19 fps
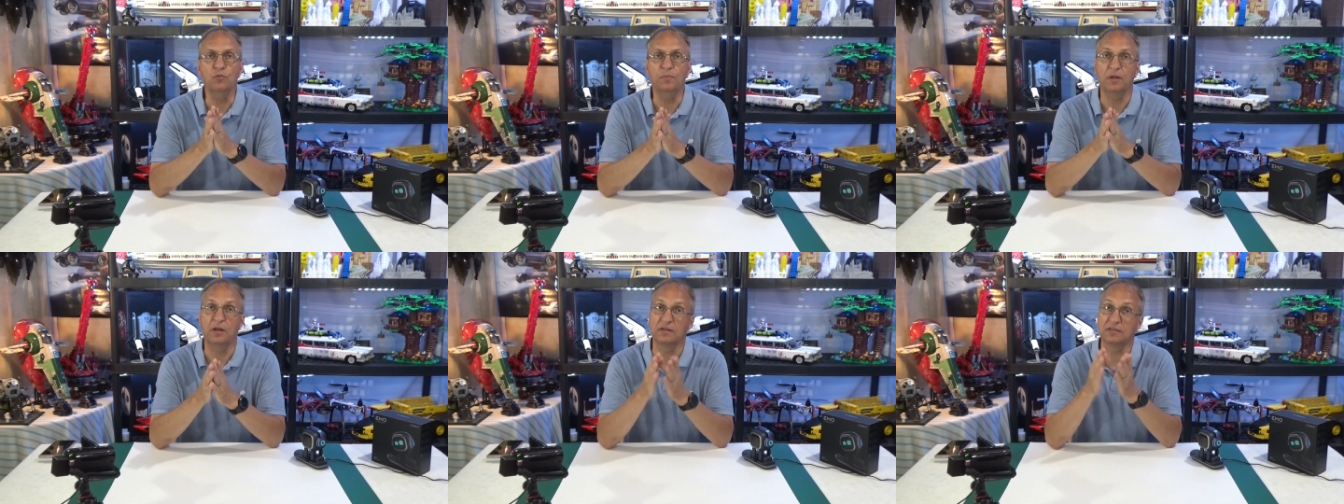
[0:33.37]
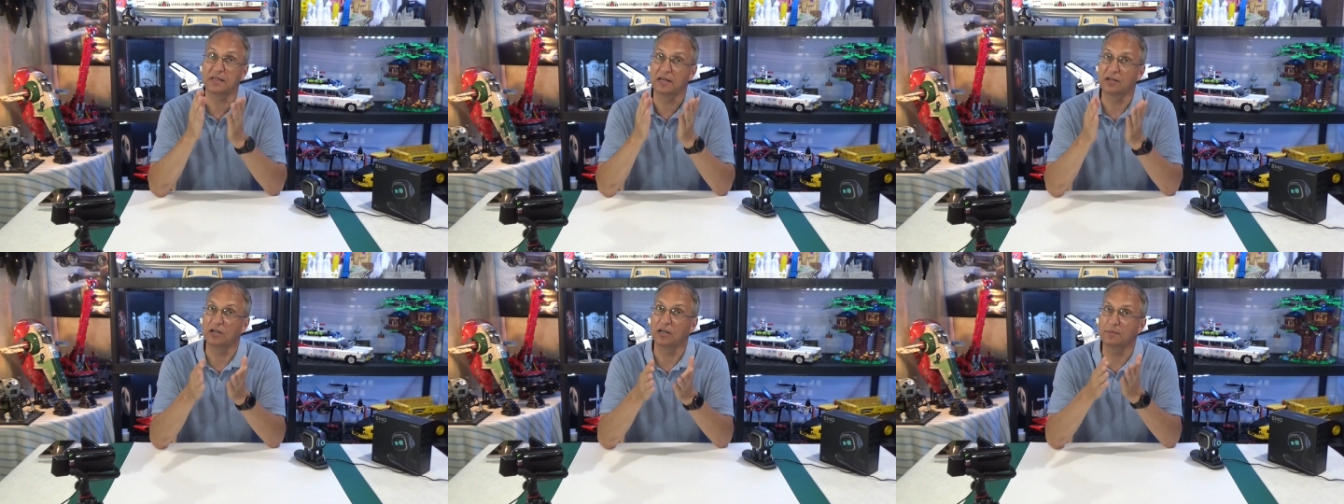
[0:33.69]
because
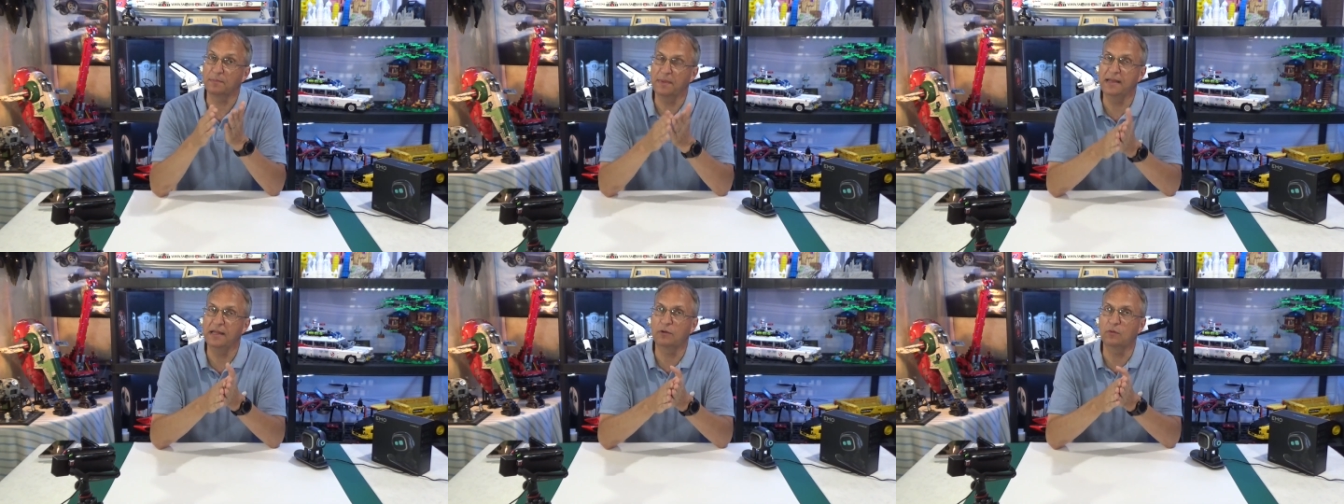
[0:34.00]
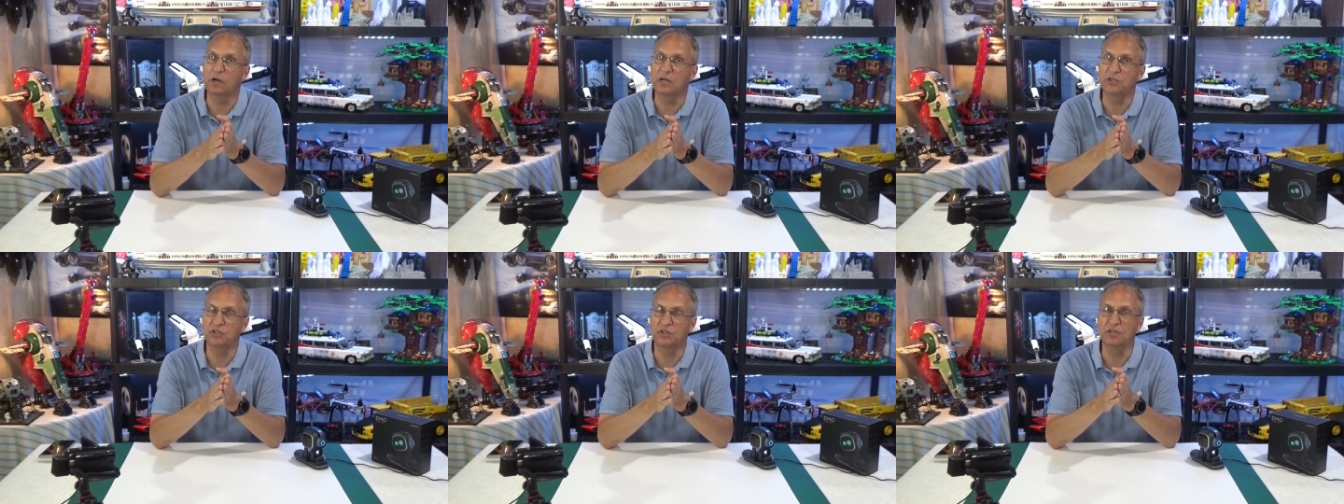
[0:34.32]
I got many
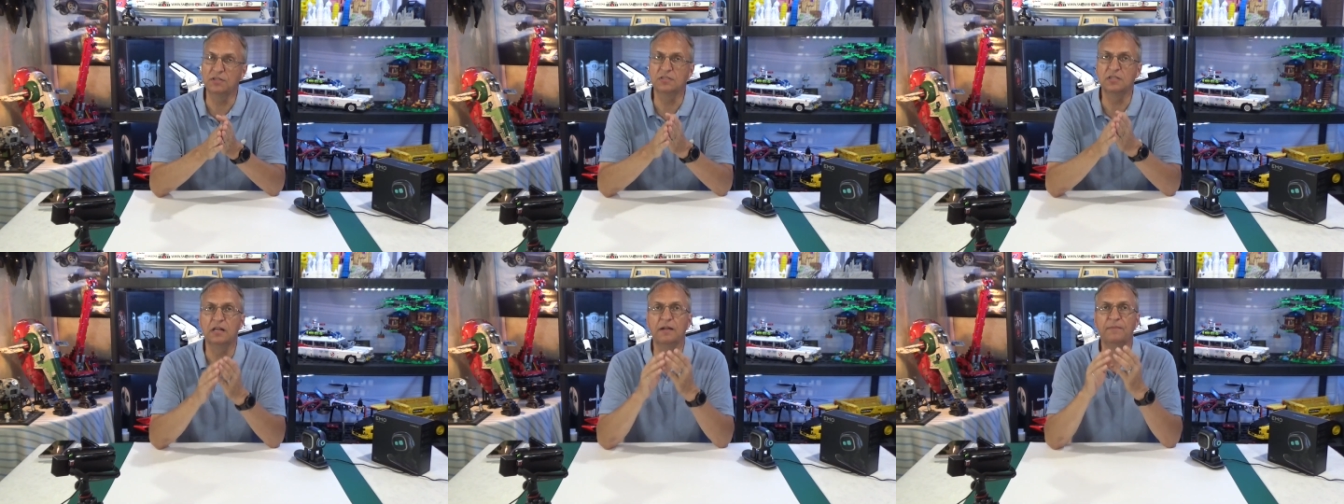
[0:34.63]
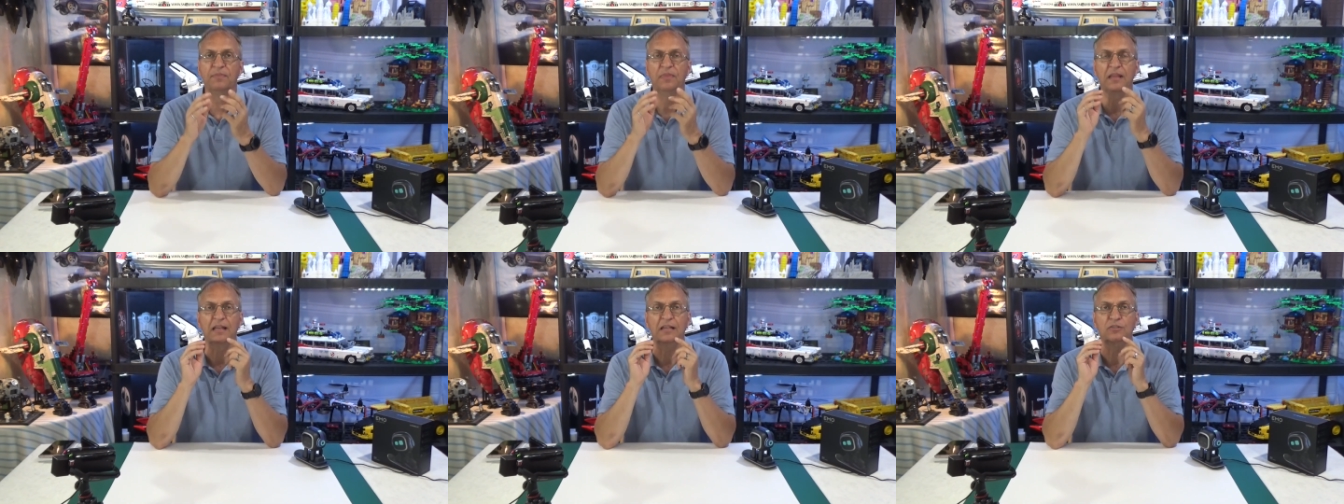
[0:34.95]
questions,
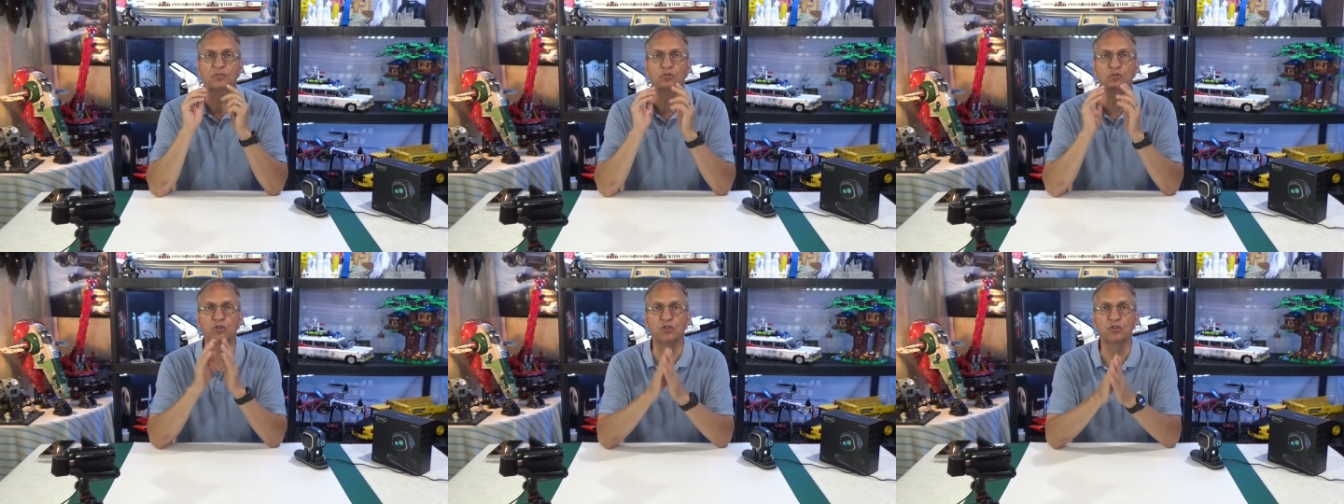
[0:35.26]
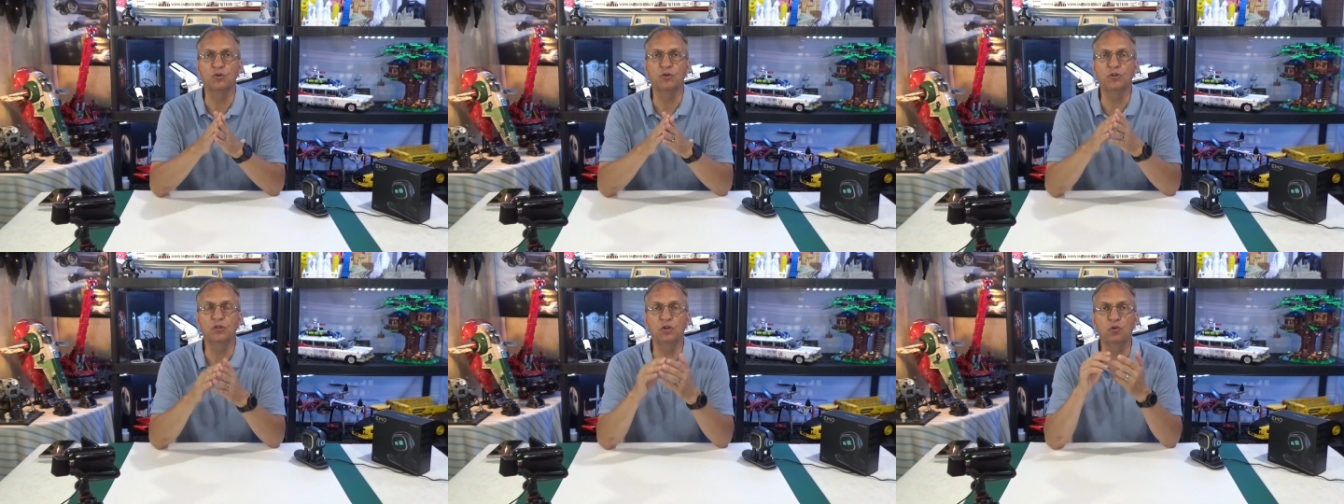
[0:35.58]
is to
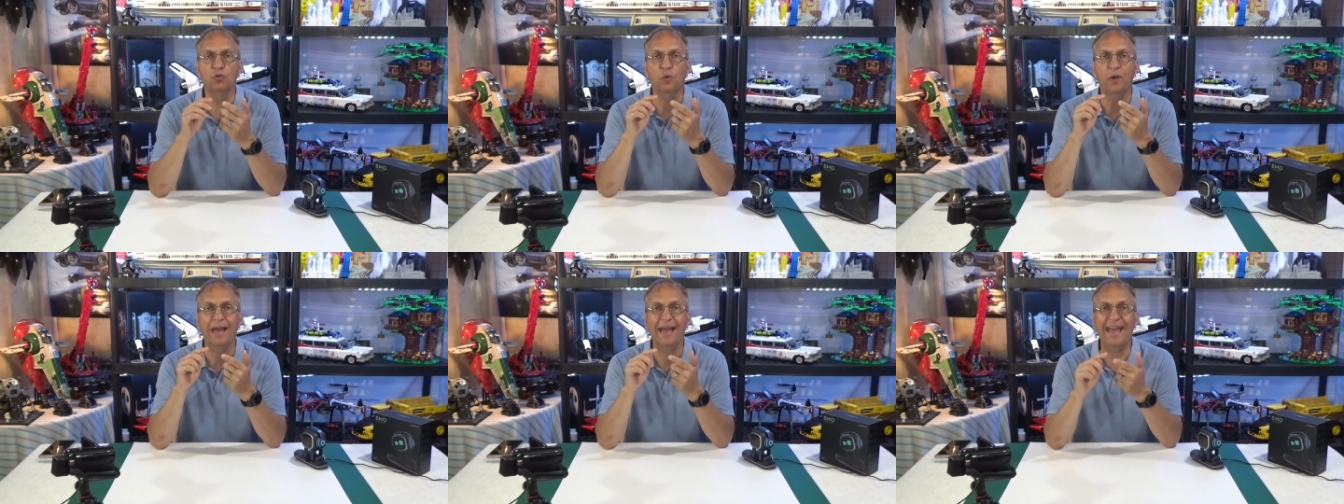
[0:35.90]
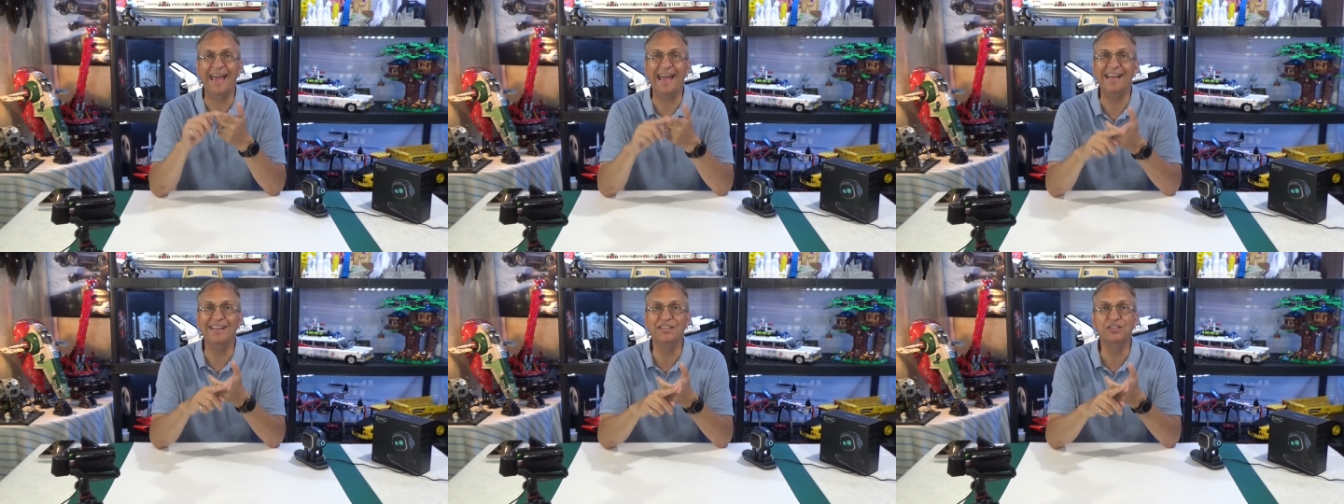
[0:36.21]
show you
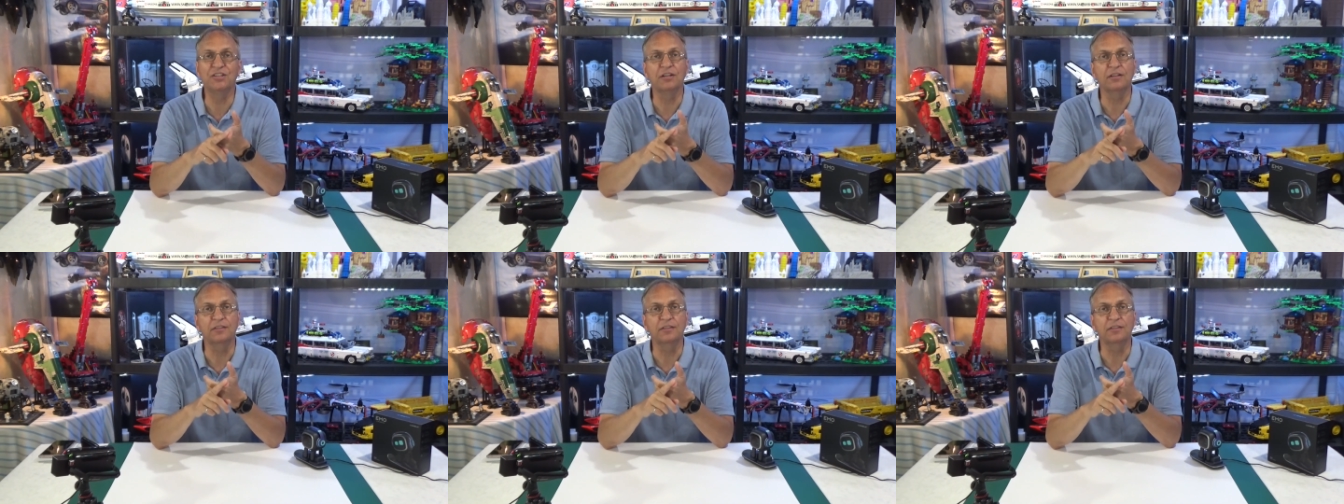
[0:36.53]
edge